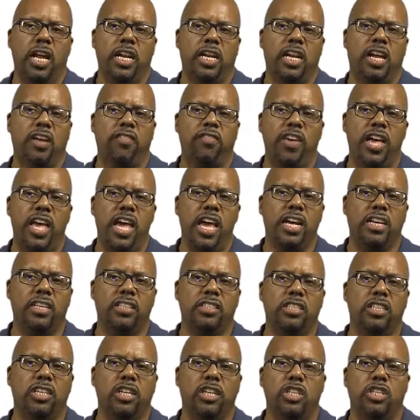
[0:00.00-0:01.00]
Now if
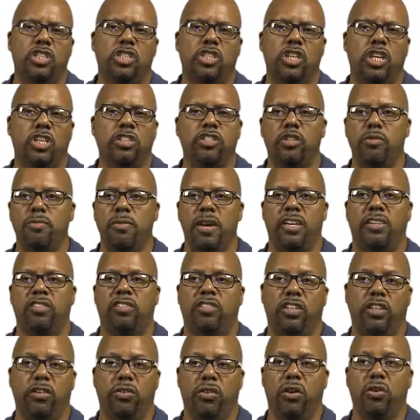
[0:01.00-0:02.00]
x doesn't match
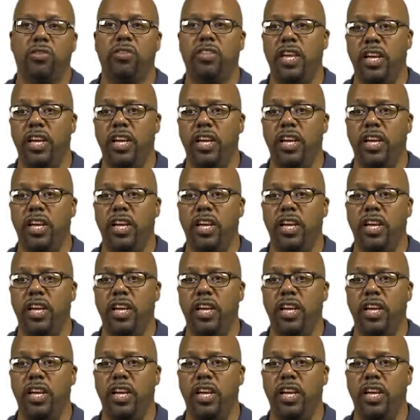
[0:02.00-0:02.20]
0,